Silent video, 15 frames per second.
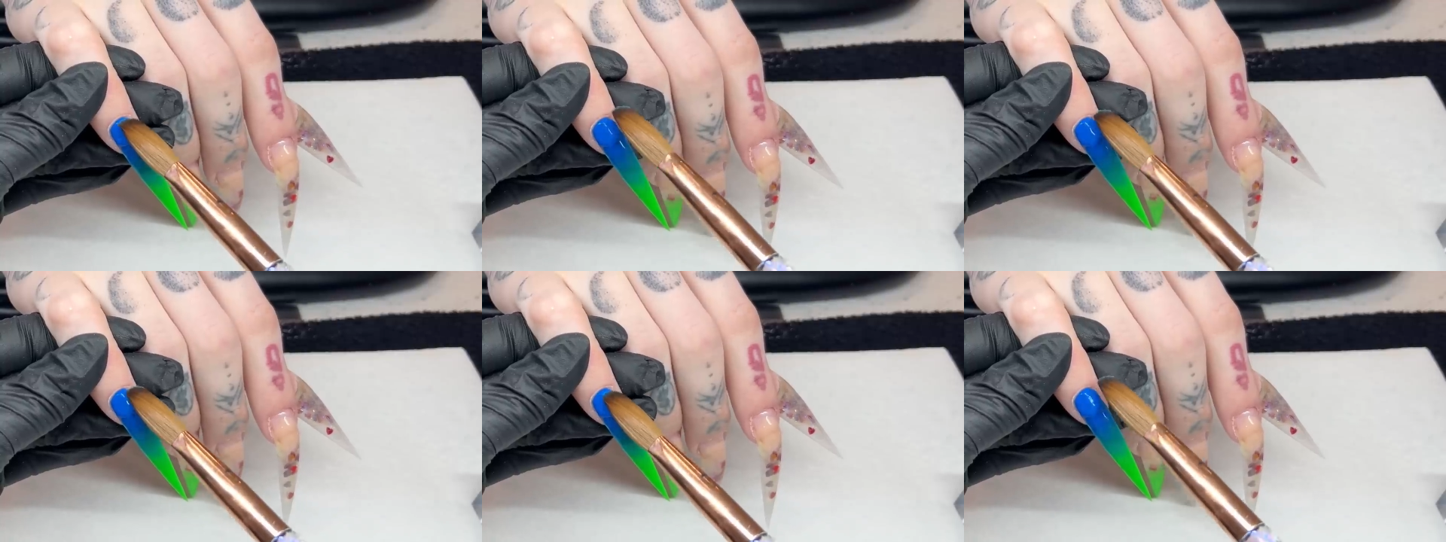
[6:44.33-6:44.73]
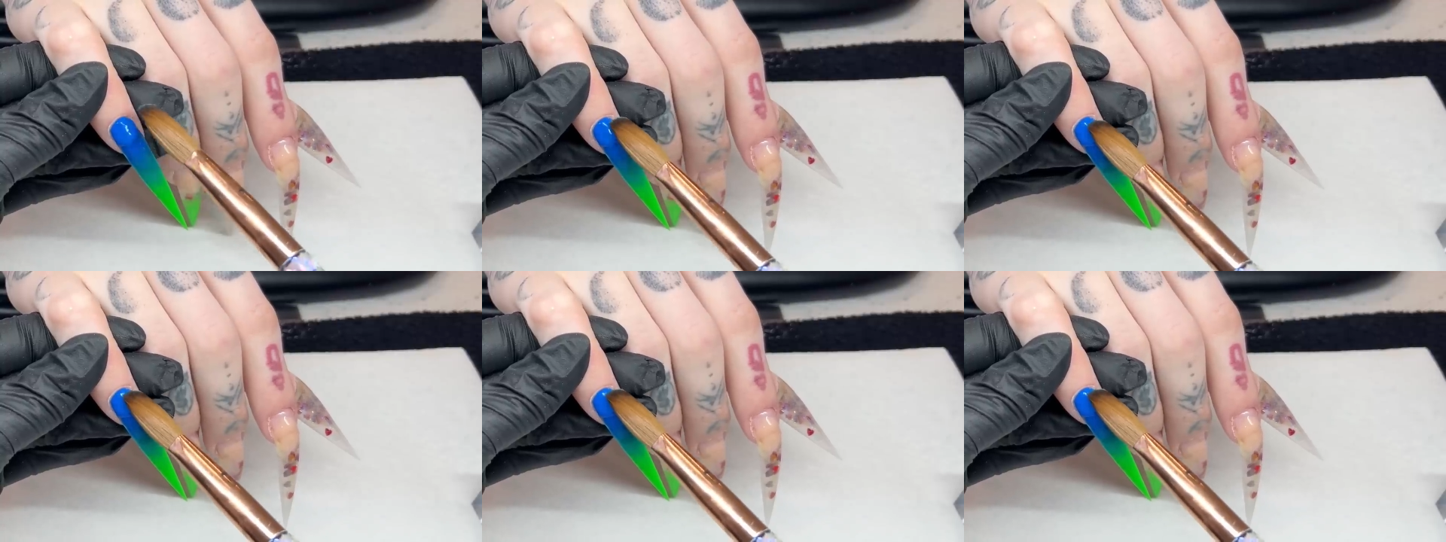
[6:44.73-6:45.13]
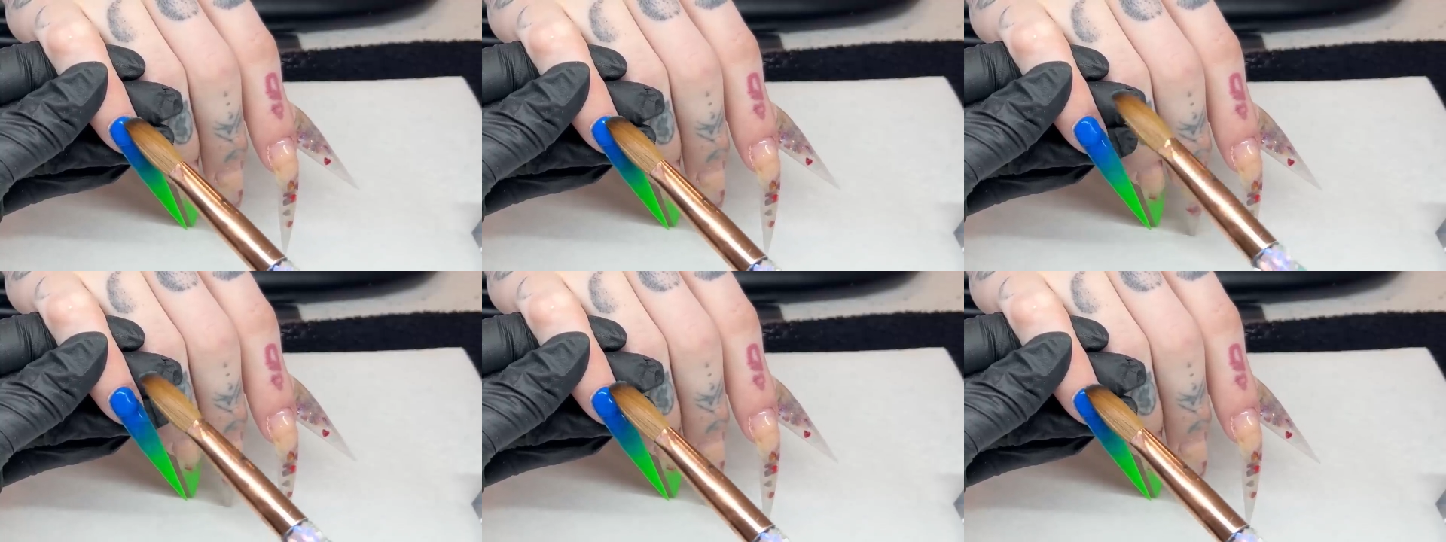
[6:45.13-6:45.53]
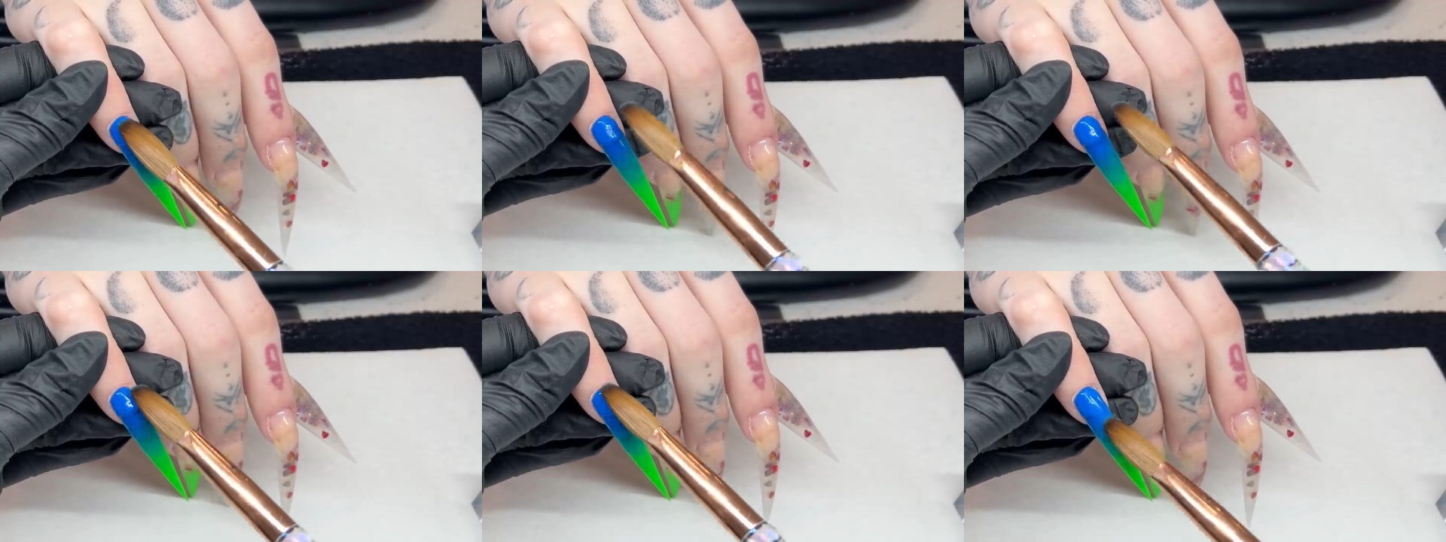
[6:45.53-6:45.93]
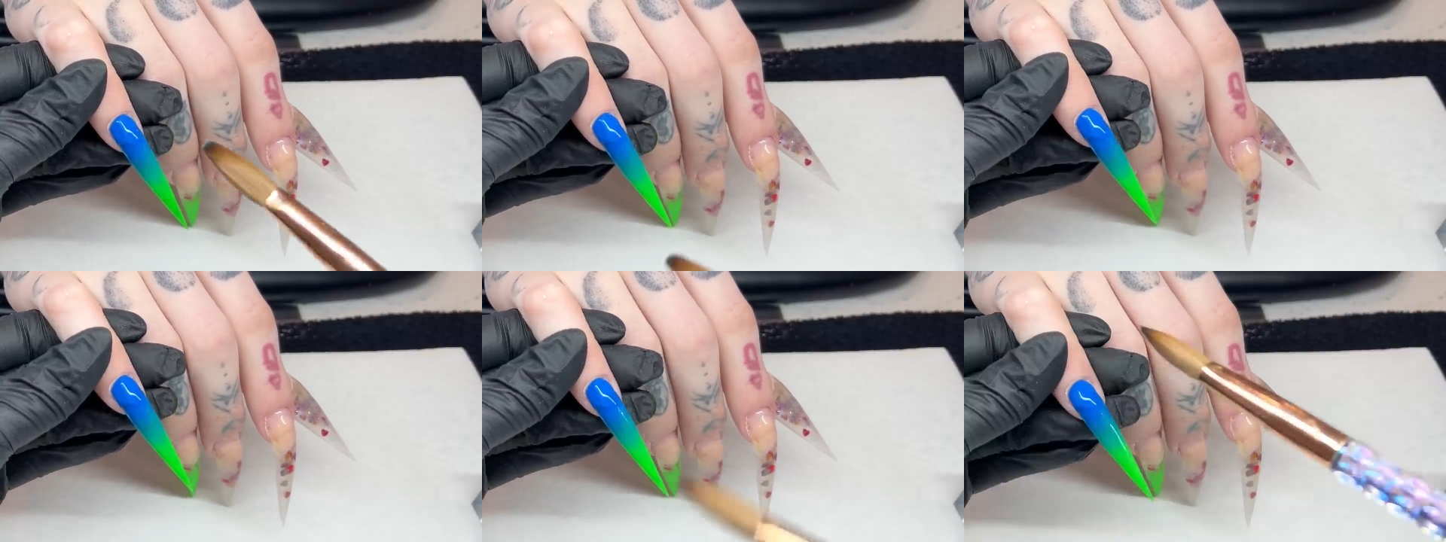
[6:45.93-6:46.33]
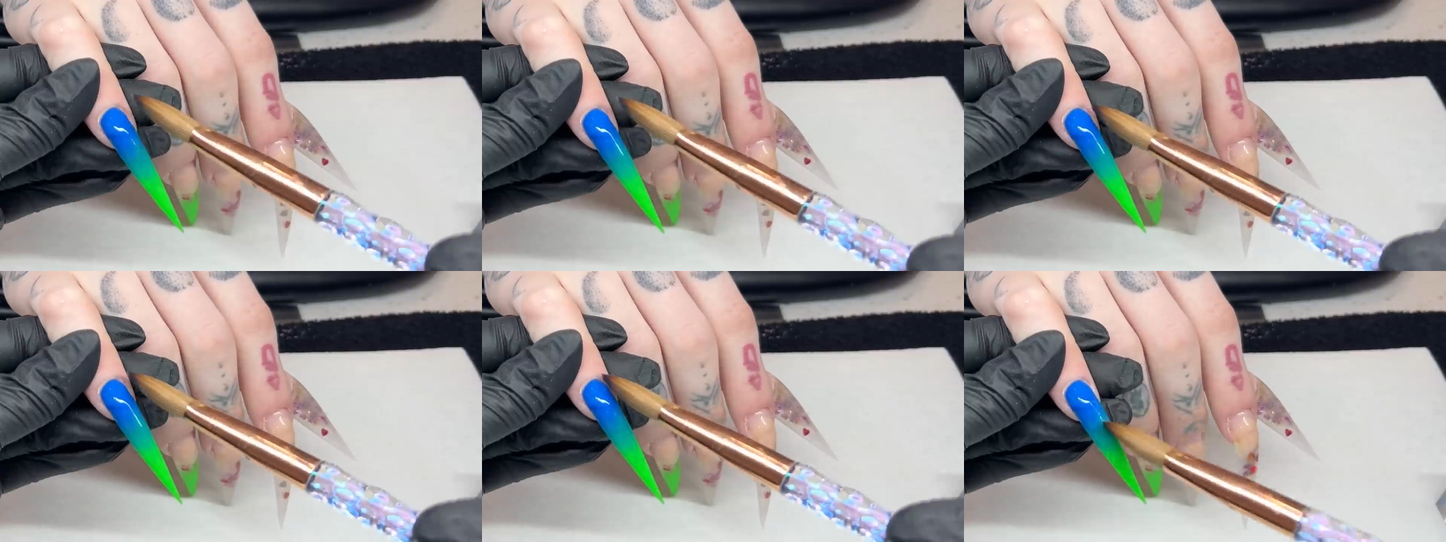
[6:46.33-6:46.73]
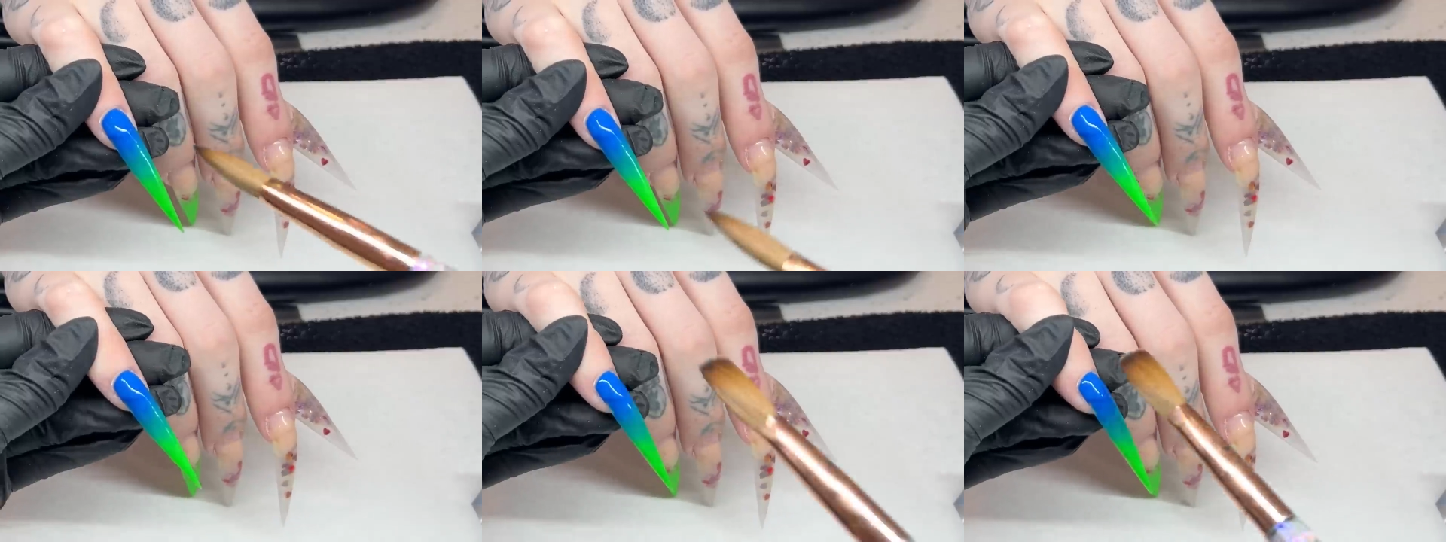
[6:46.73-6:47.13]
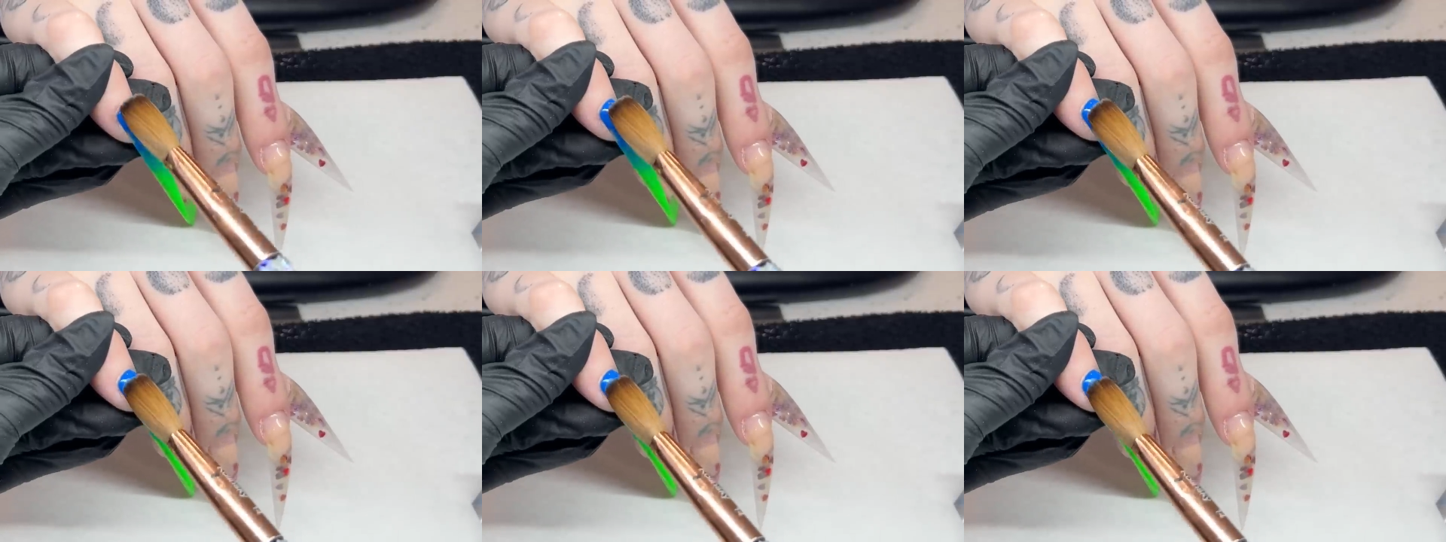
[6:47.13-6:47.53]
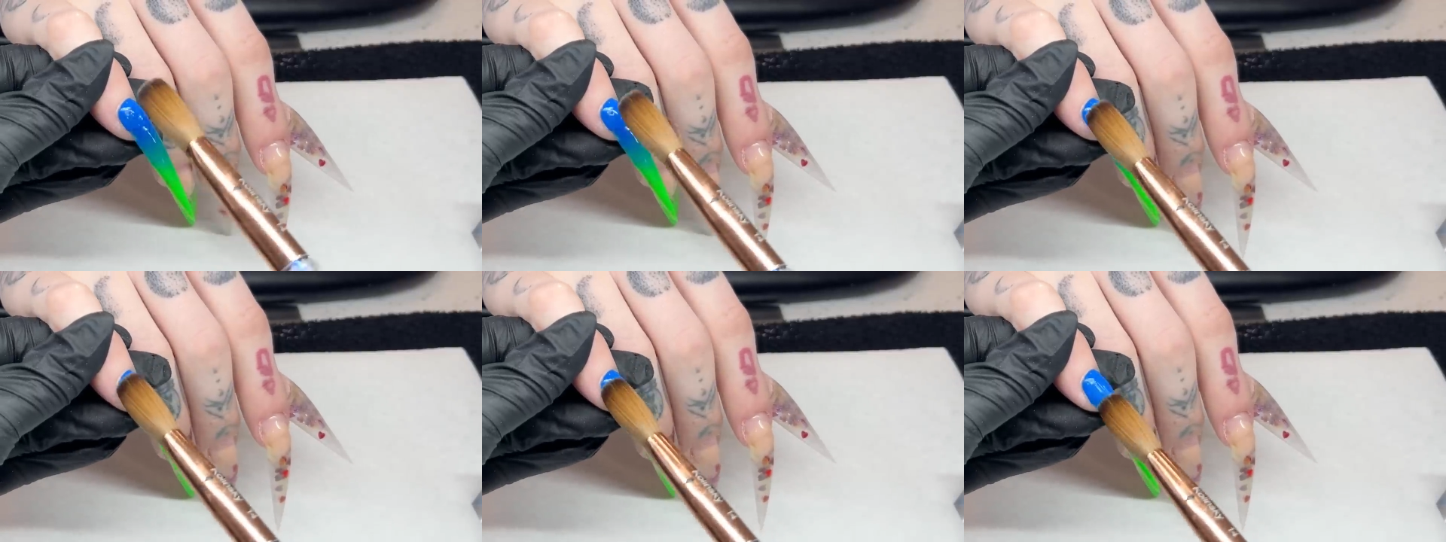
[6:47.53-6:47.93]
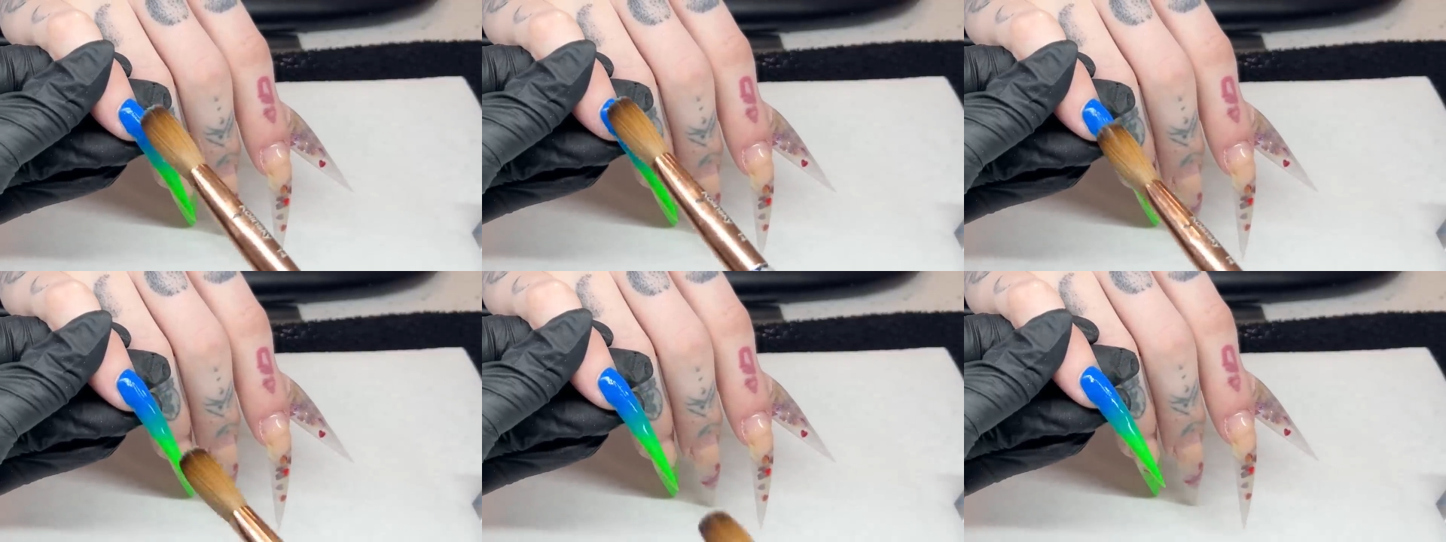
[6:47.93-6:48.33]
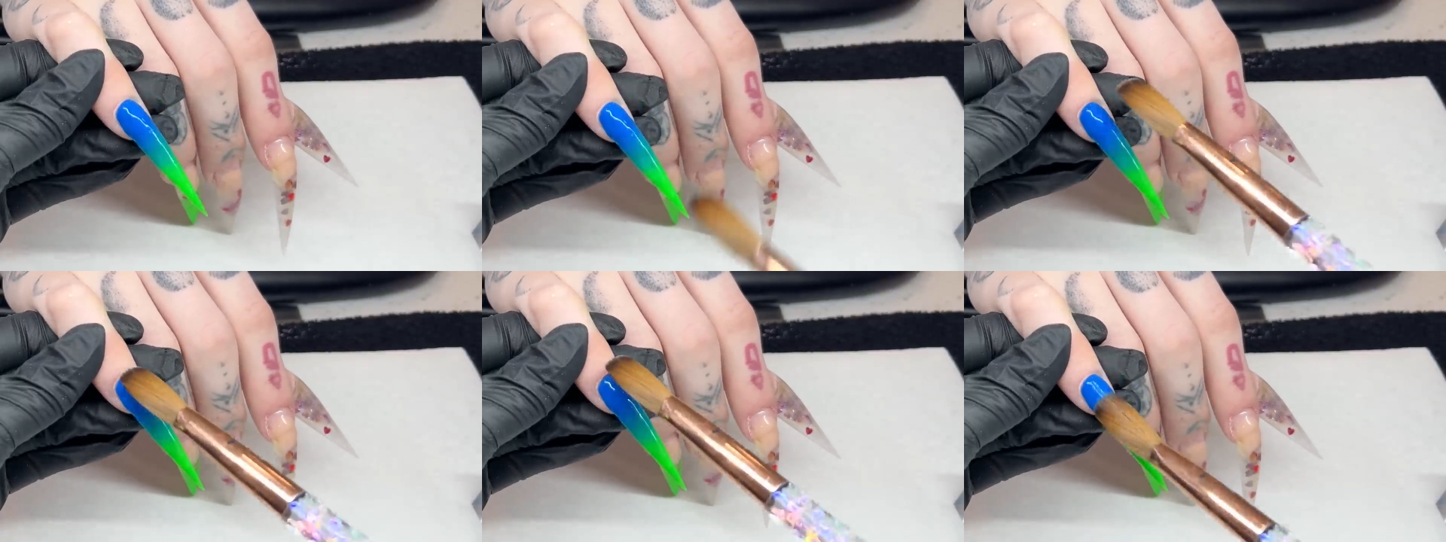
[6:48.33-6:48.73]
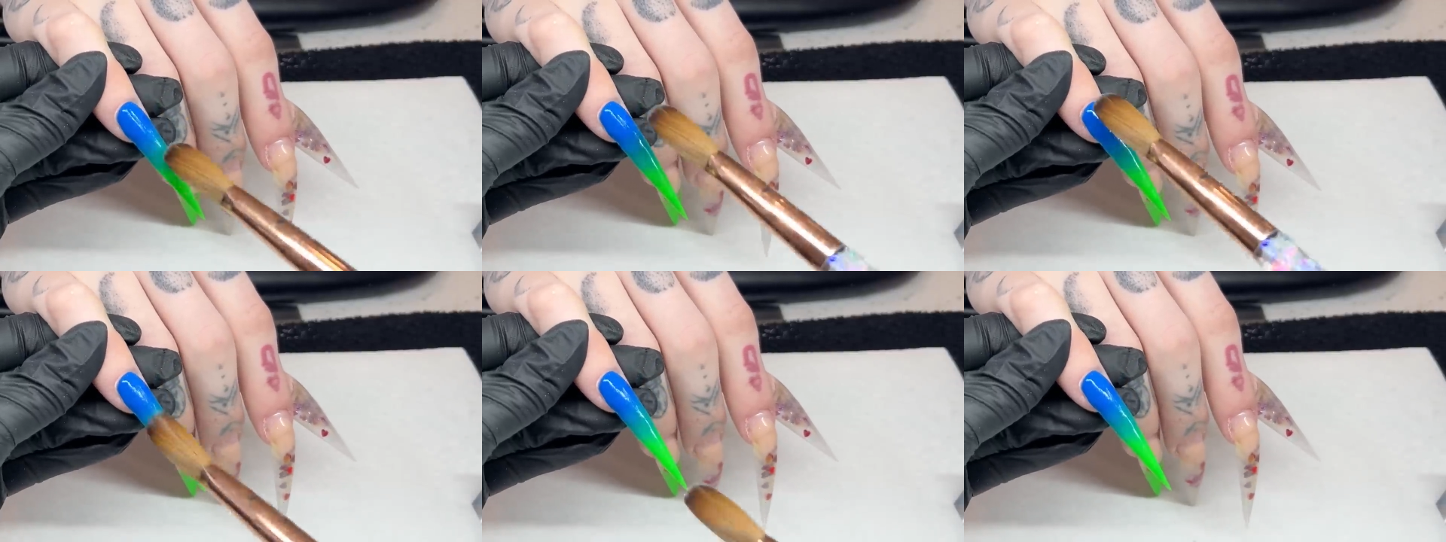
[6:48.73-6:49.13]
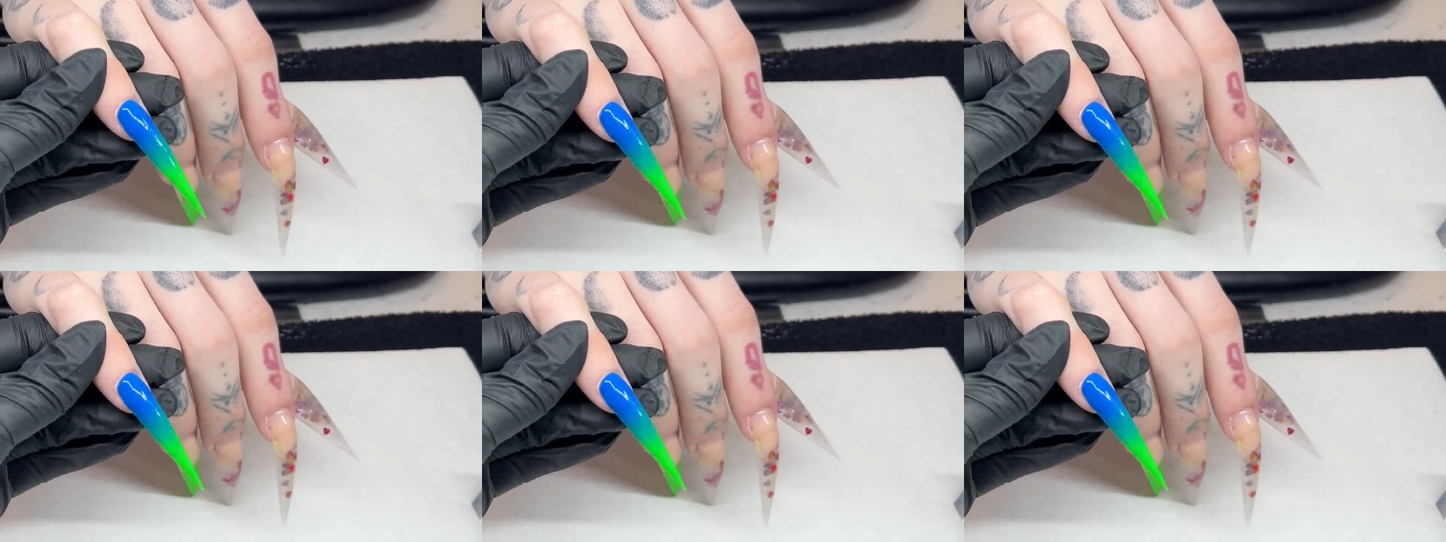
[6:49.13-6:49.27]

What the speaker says: Nobody's mouth can be seen.